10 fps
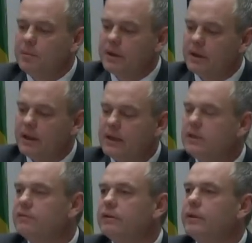But
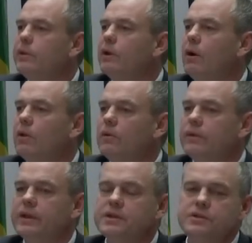collectively, we all
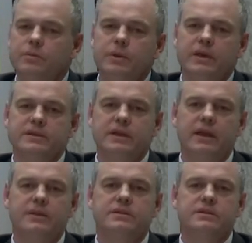own the issue because
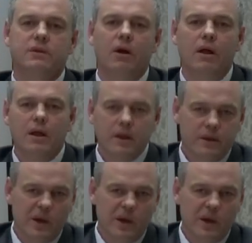it hits us all,